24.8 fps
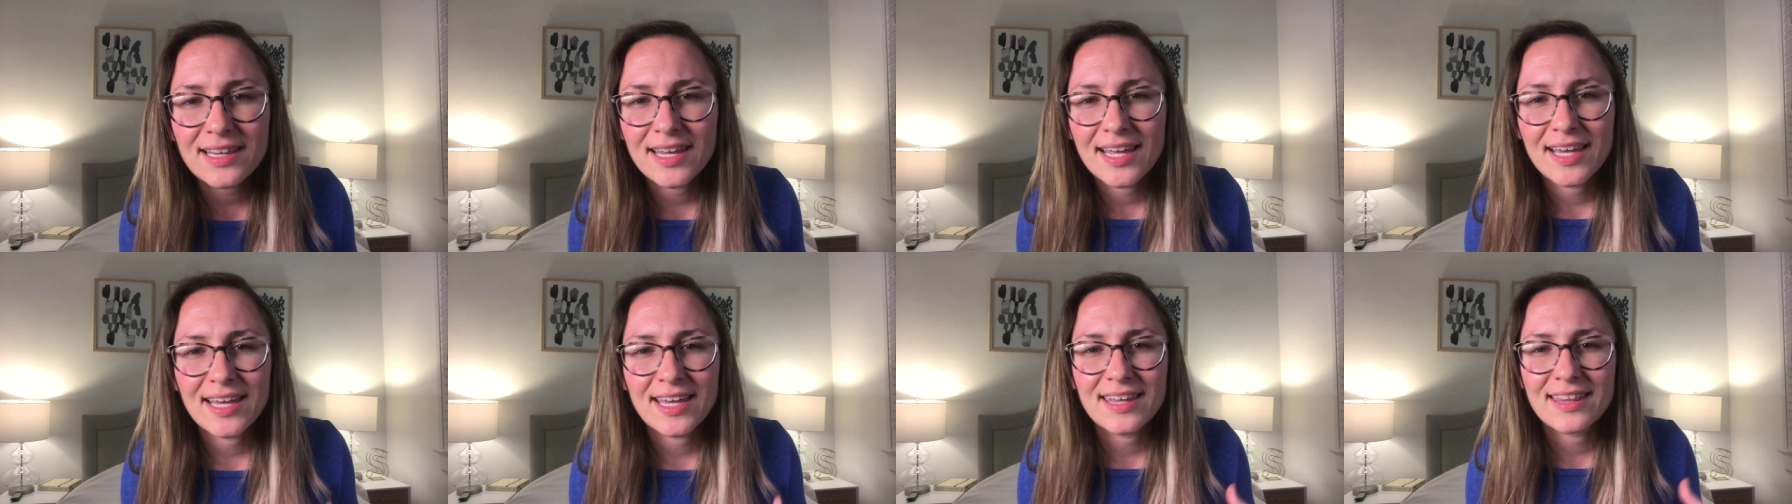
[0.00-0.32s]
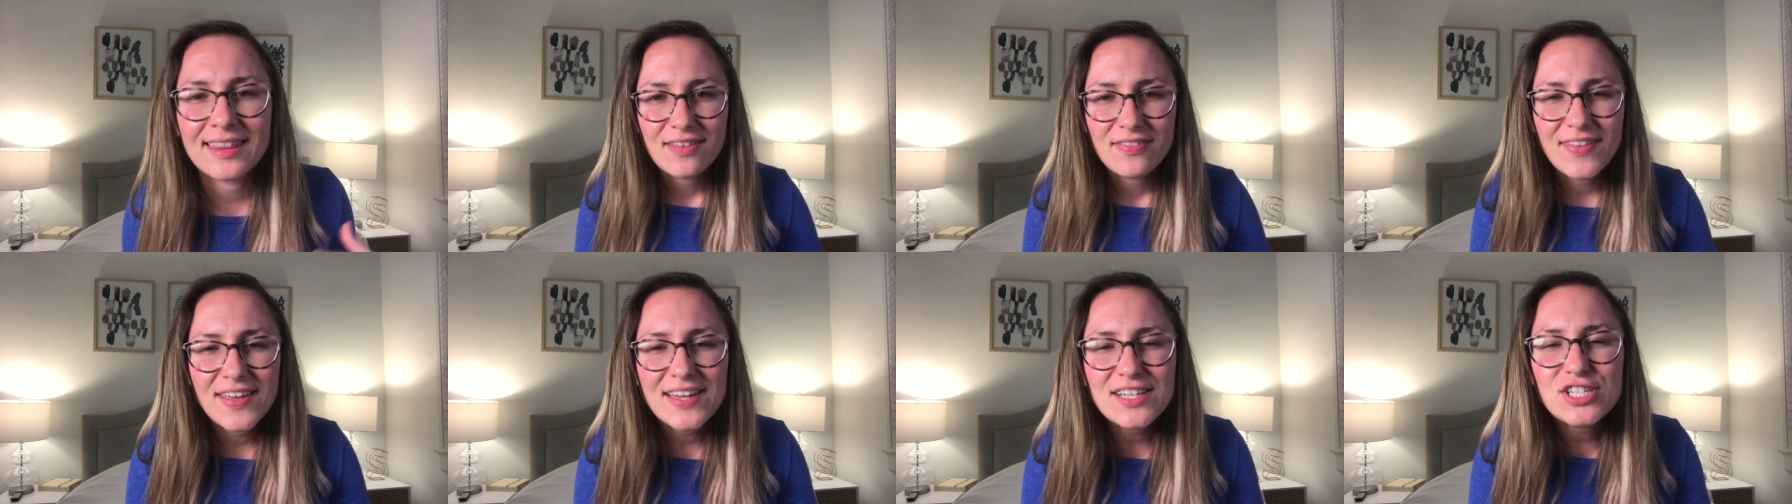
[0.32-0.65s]

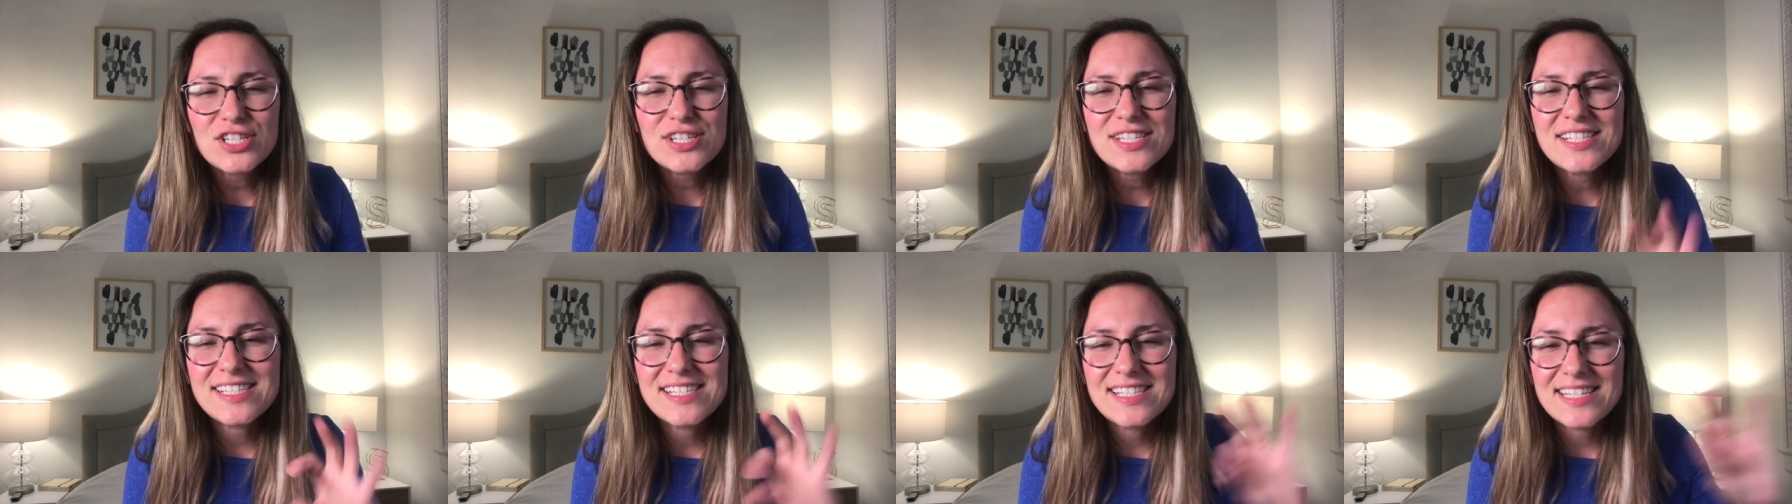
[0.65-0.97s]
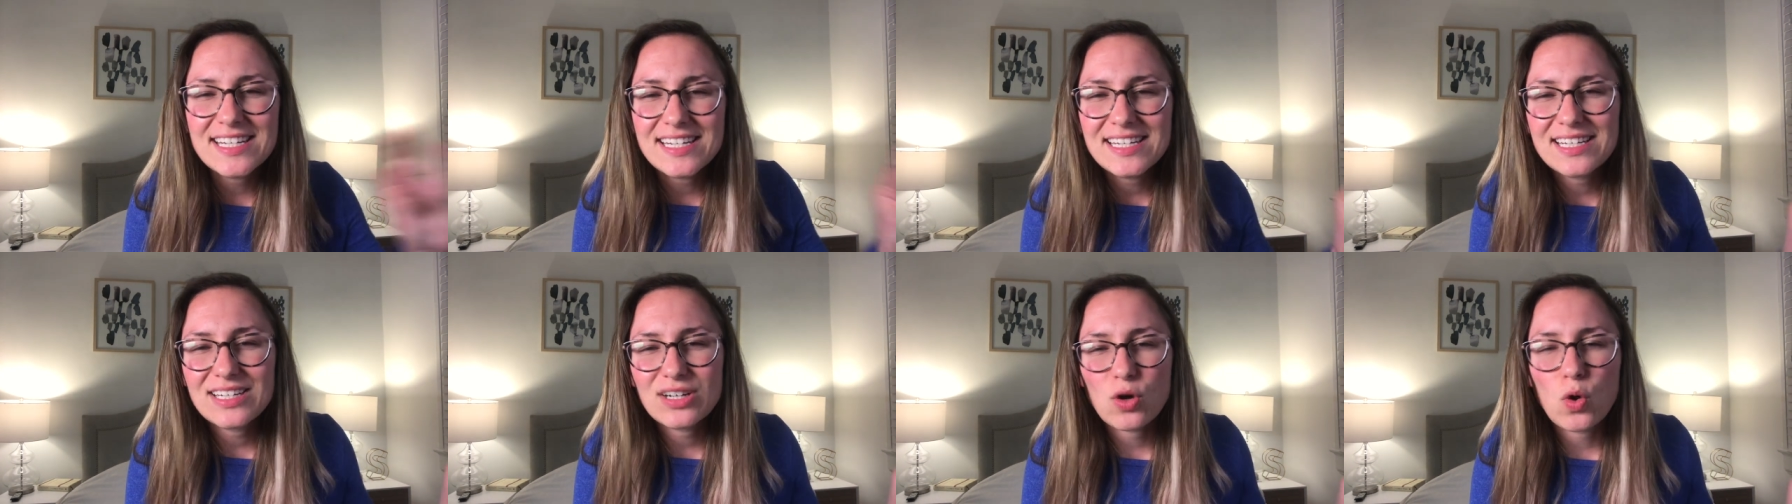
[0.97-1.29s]
Like, they just
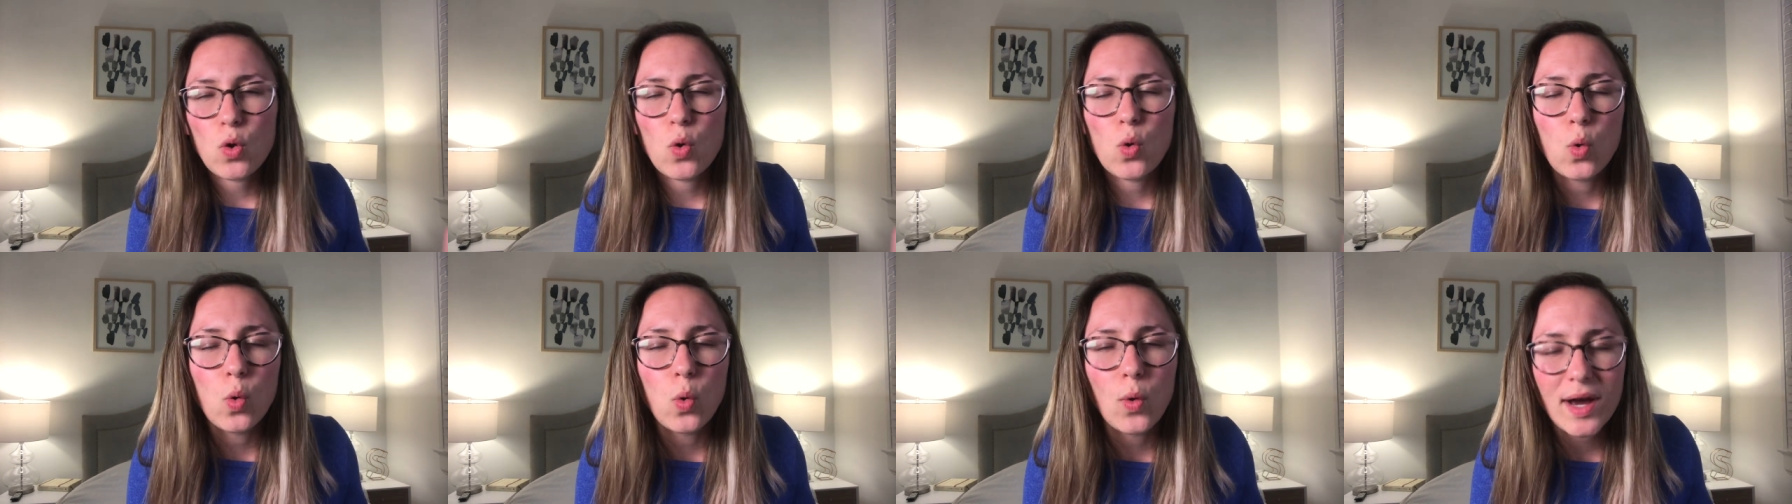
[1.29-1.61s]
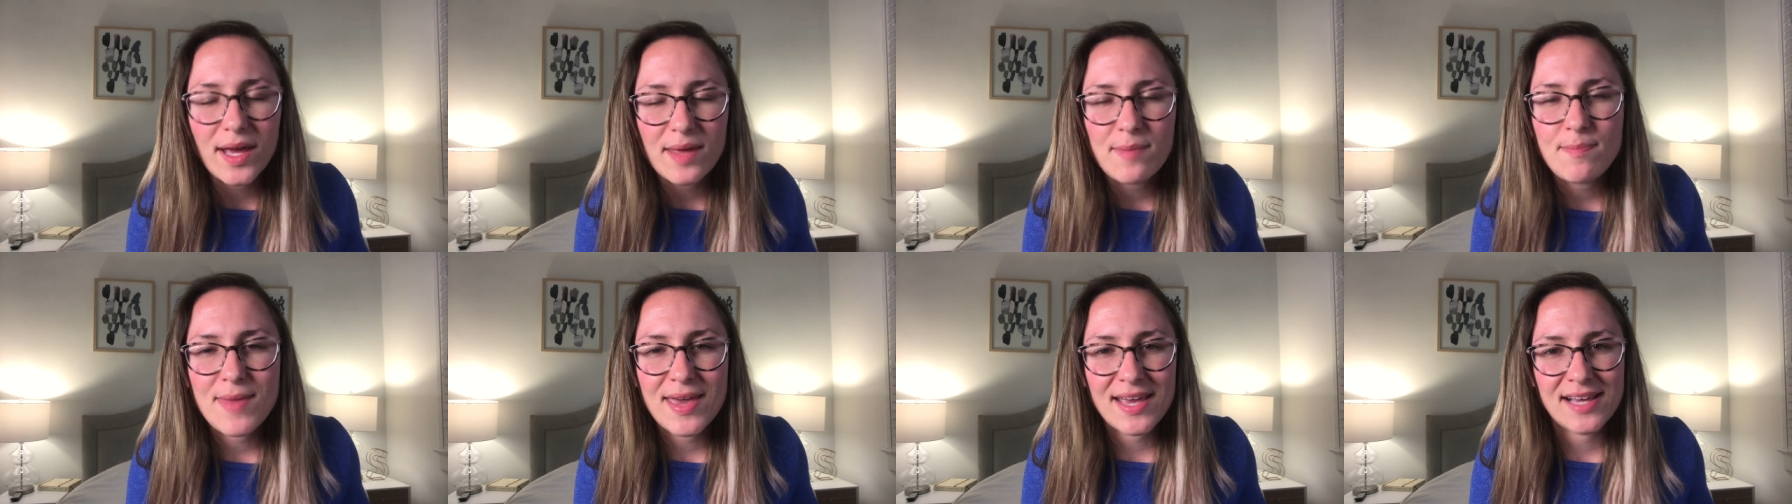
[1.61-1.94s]
didn't
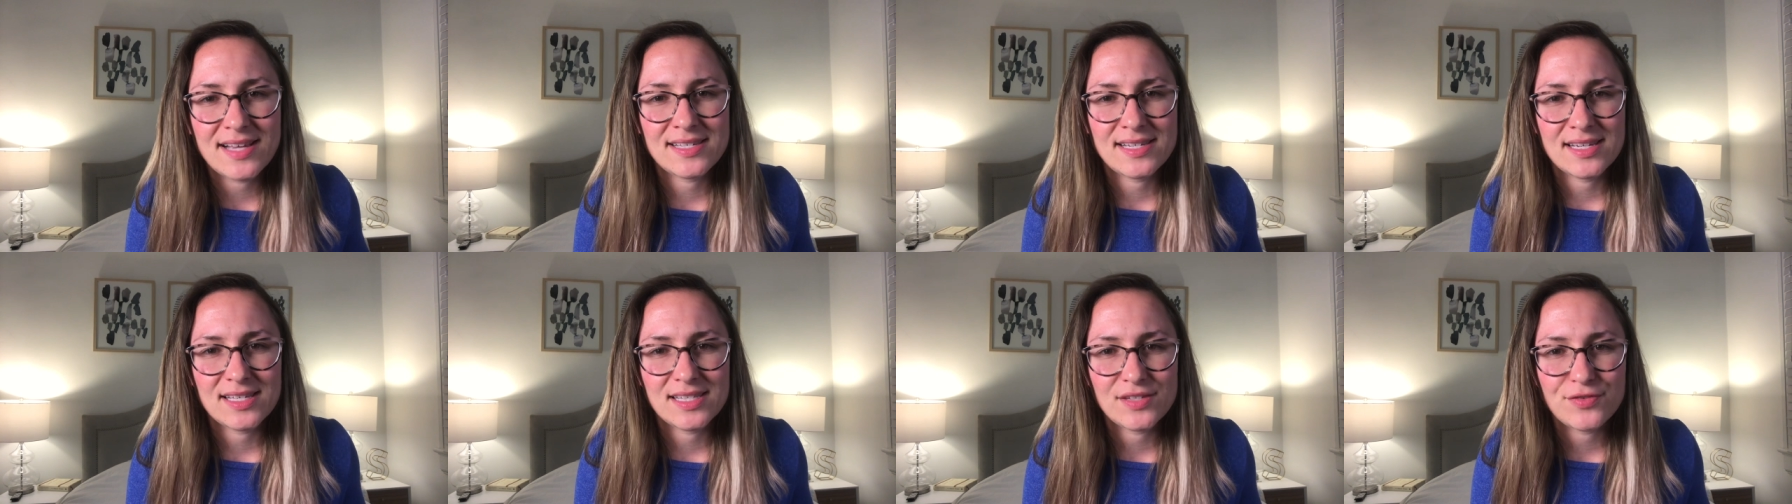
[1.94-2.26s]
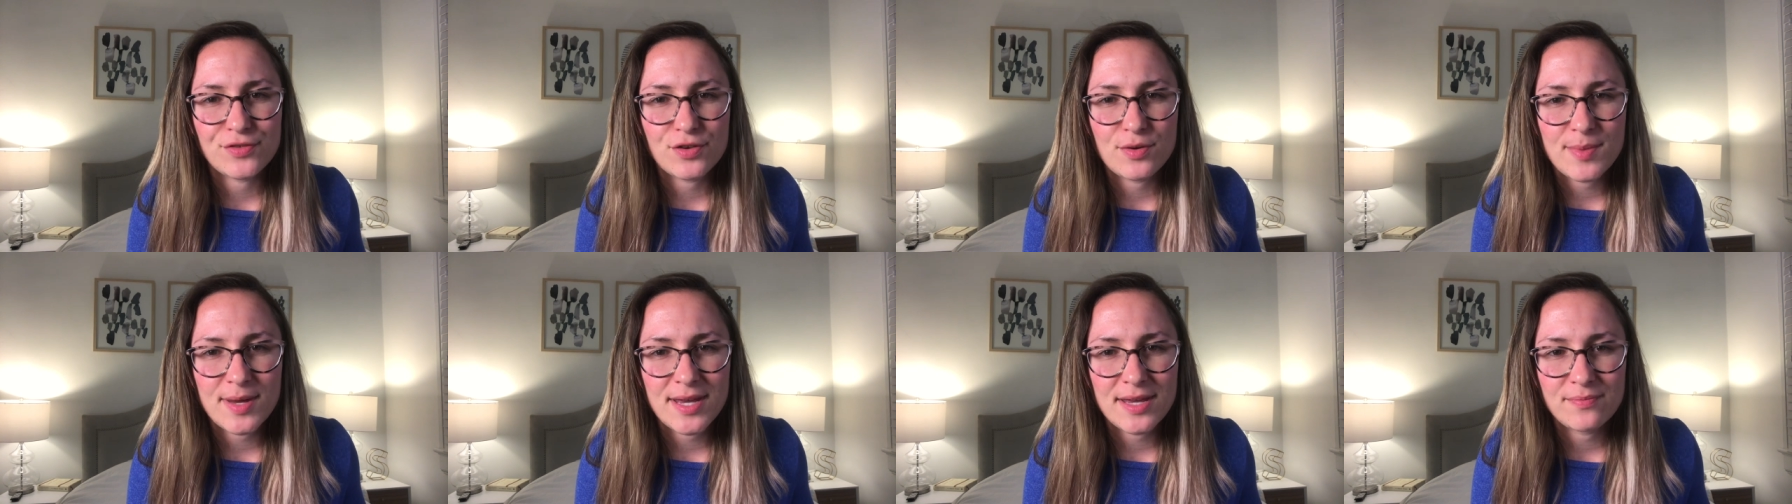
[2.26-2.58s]
quite make
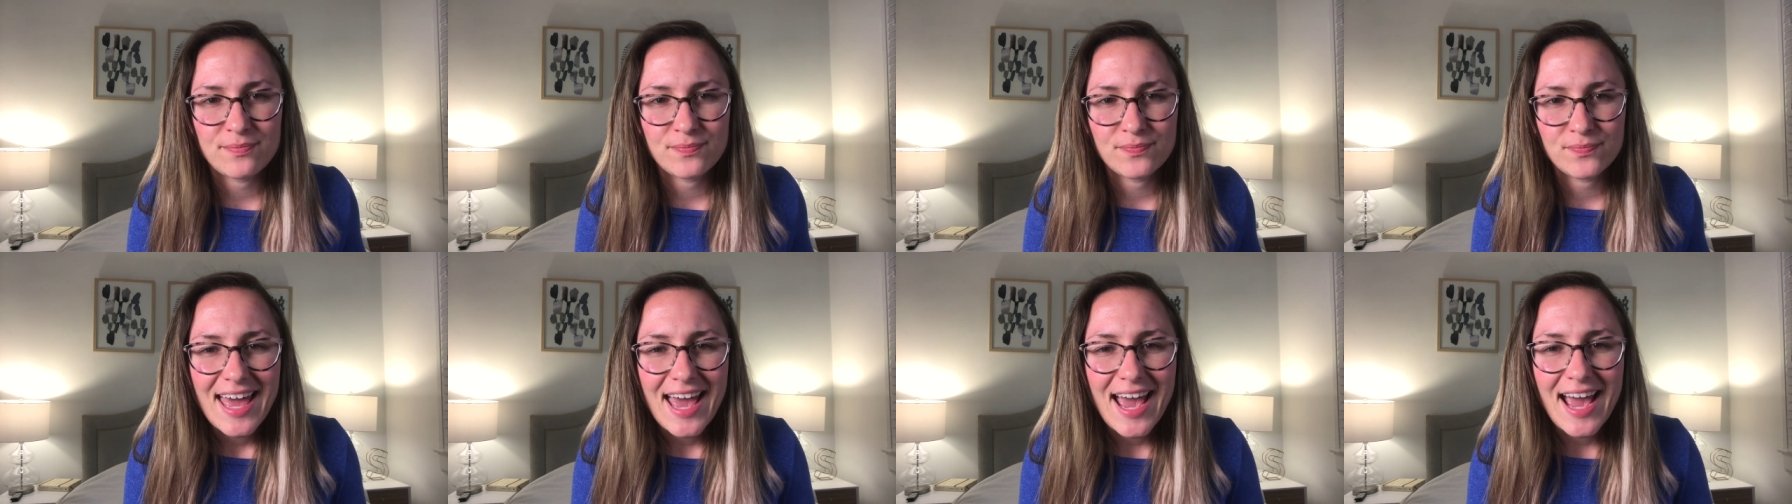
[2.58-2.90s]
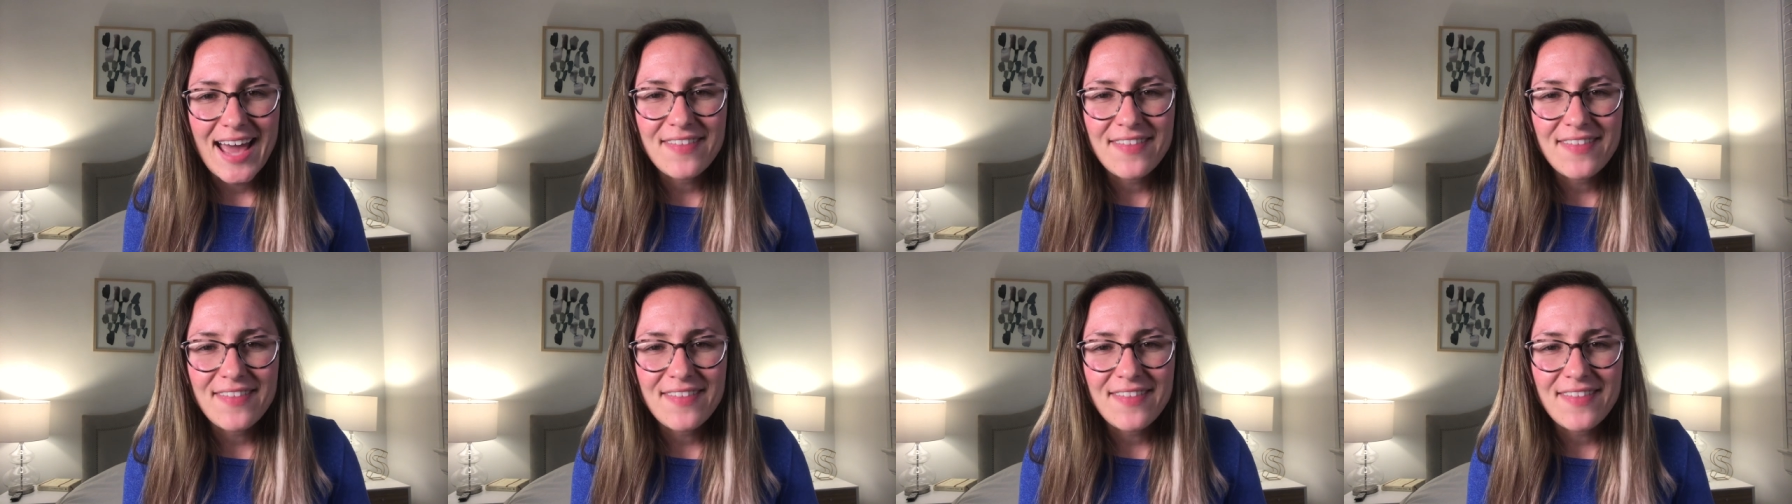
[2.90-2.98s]
sense for me.